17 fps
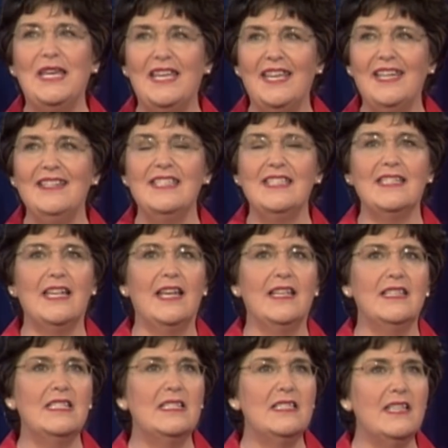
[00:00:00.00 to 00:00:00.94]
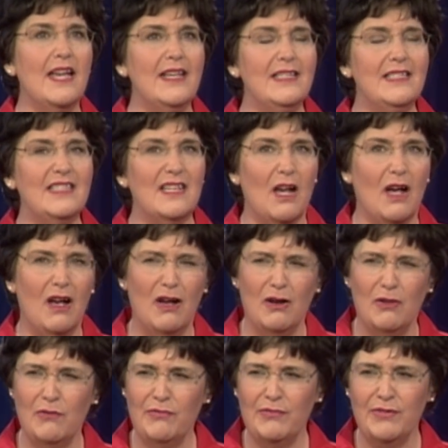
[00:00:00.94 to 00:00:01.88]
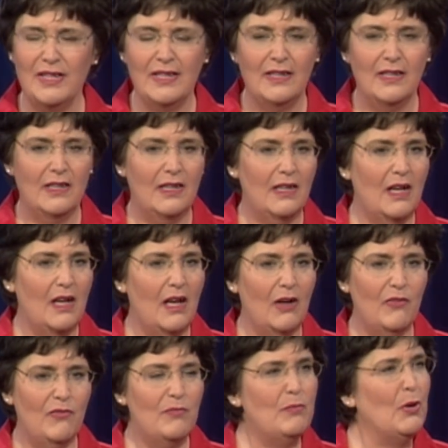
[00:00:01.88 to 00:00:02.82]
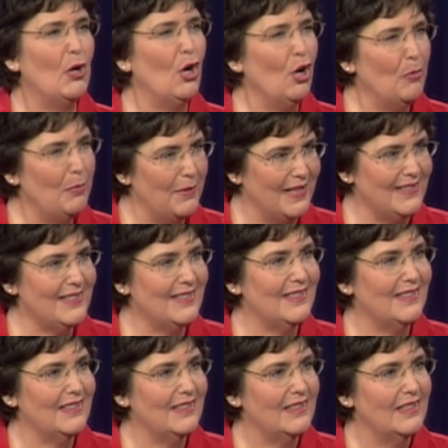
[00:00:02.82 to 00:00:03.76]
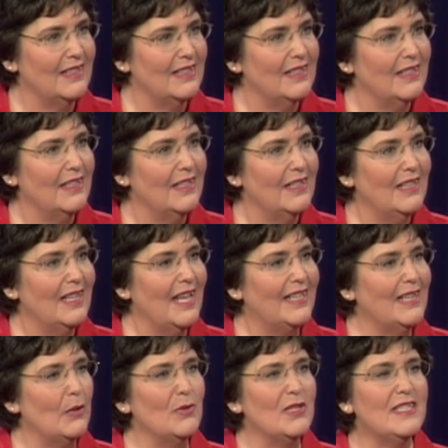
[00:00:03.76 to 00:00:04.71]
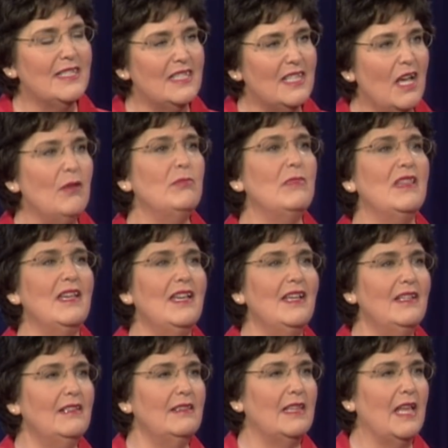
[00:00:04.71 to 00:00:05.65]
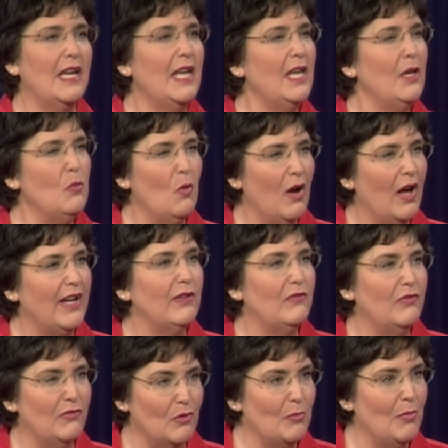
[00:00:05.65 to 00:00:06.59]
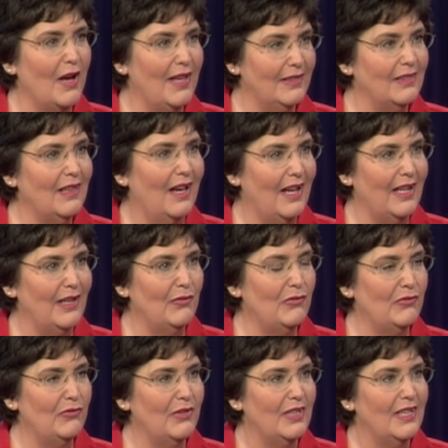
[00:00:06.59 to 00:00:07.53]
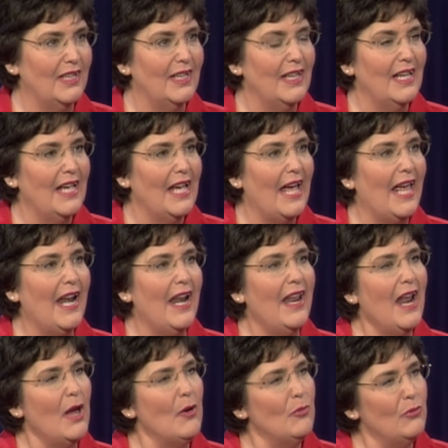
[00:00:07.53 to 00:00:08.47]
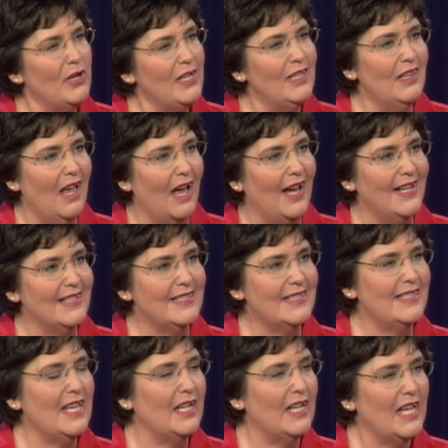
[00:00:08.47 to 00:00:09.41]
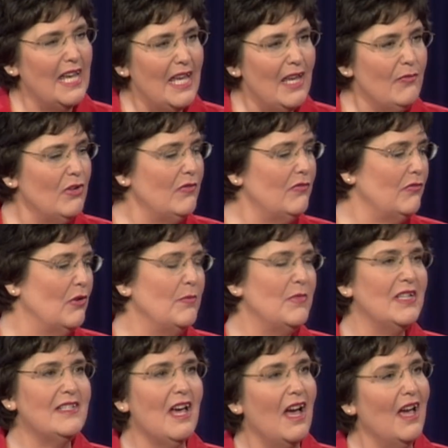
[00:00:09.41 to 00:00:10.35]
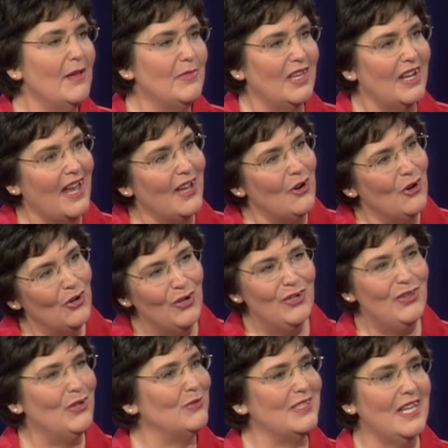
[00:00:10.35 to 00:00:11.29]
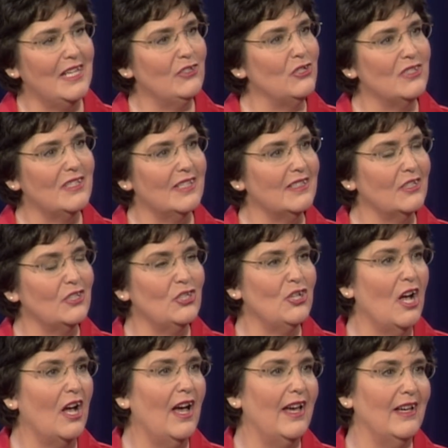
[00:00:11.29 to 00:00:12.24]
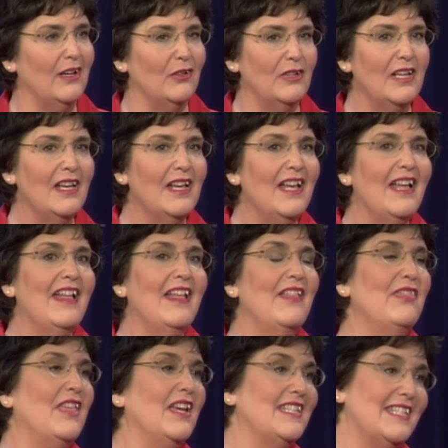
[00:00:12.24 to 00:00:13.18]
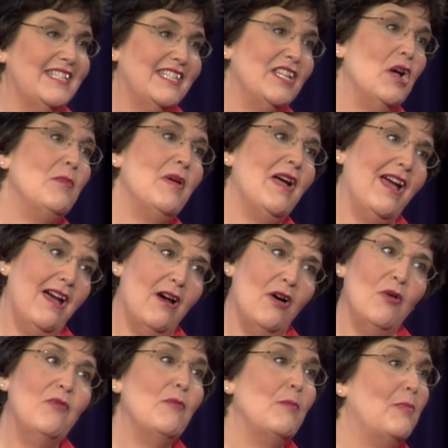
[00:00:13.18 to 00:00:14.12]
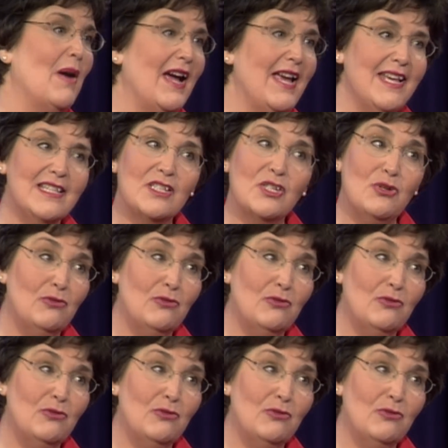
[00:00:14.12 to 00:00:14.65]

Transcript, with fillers: peace and sense of purpose. Like there was something that he wanted for my life. And then I realized that even from the time that I heard those angels as a child, that somehow by his